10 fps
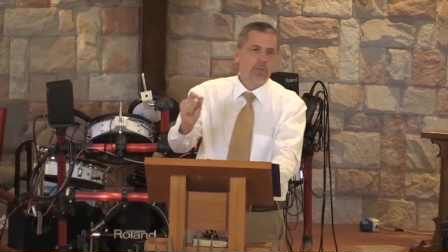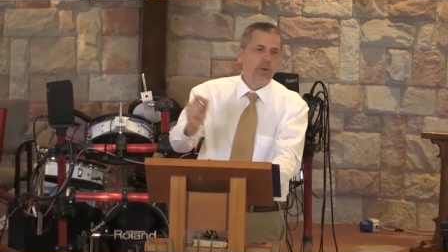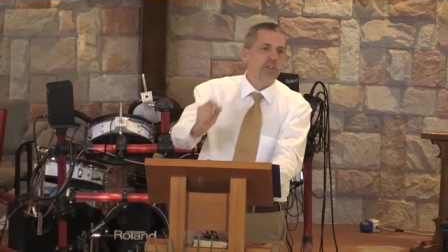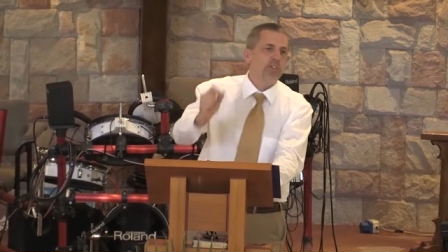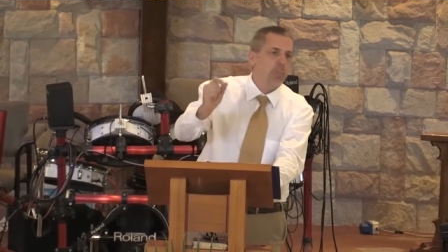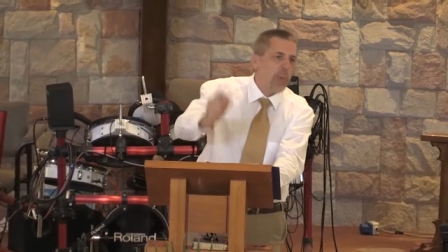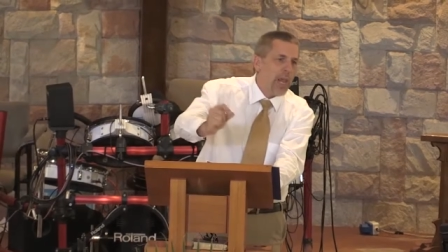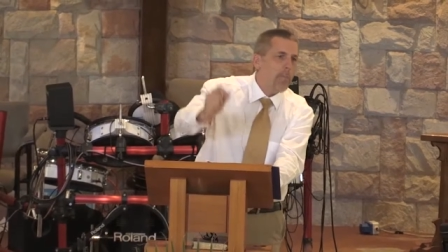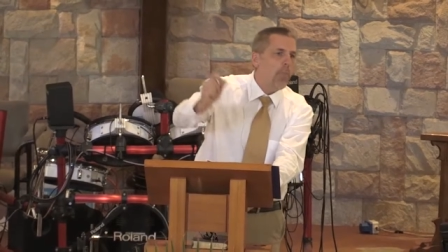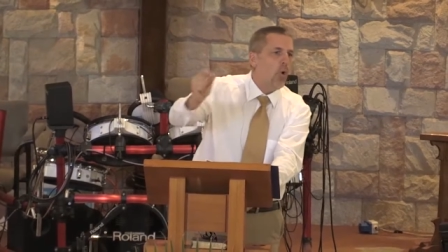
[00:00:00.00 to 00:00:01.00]
for this
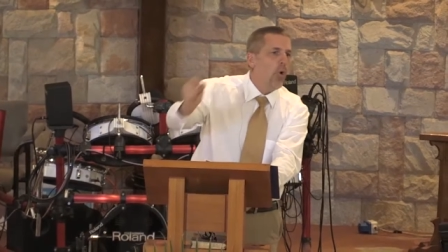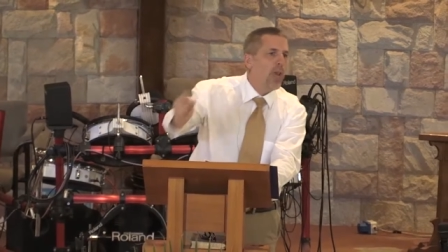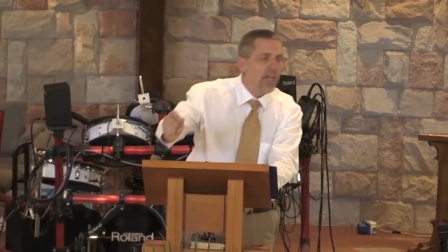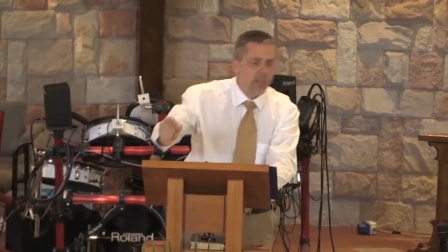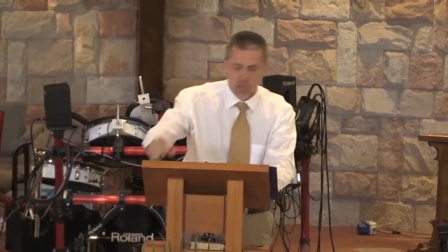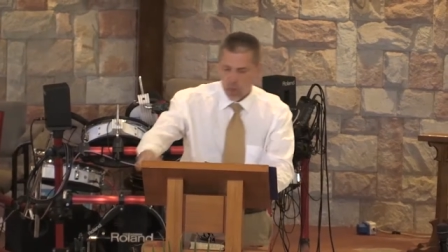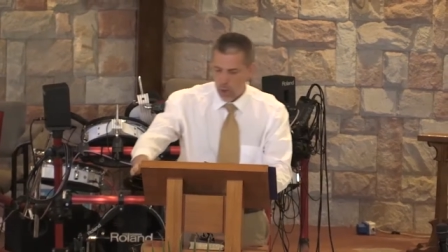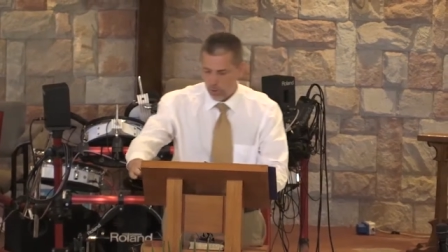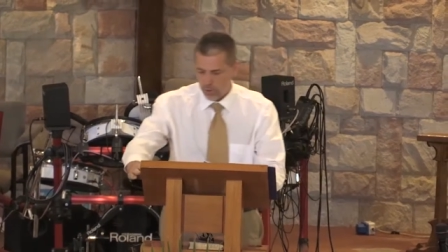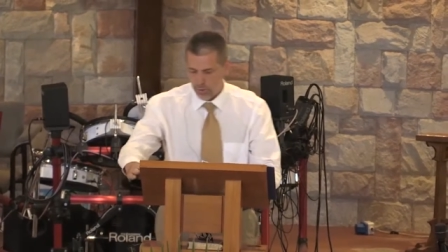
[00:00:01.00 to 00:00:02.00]
people he has
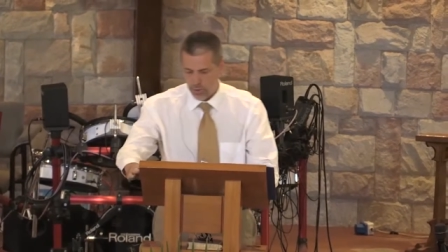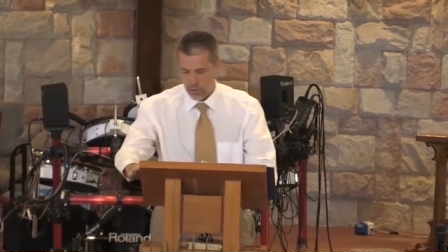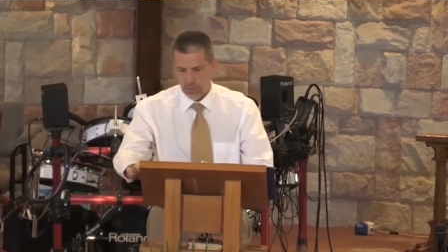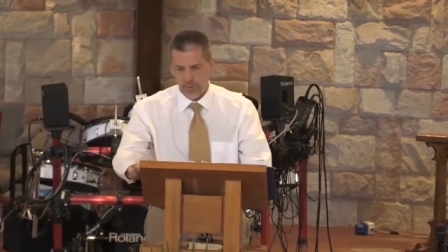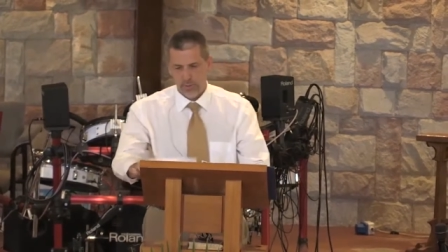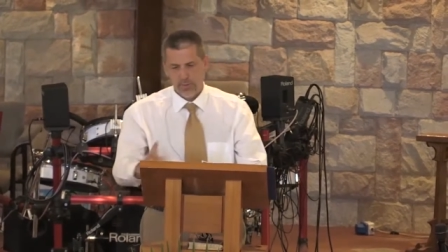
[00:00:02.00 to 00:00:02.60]
called you to?